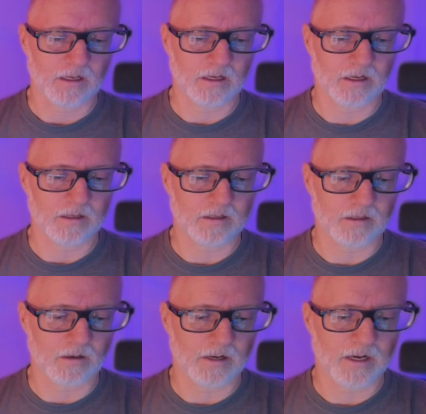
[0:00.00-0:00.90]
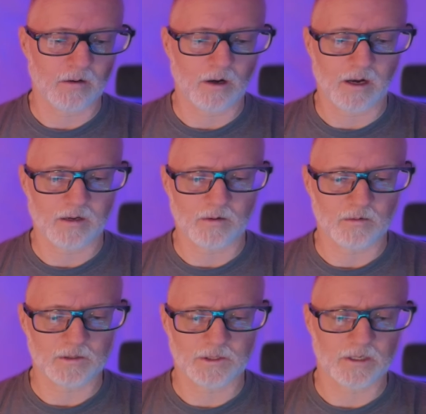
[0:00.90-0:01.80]
uh, you know, and I, I don't
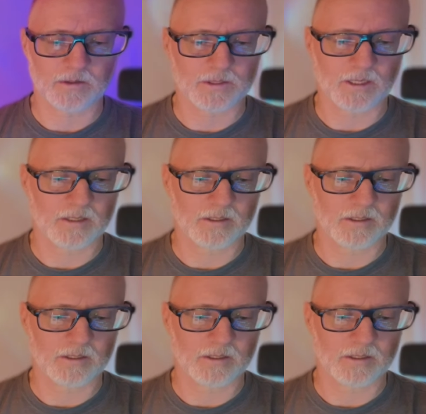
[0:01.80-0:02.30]
chakrasana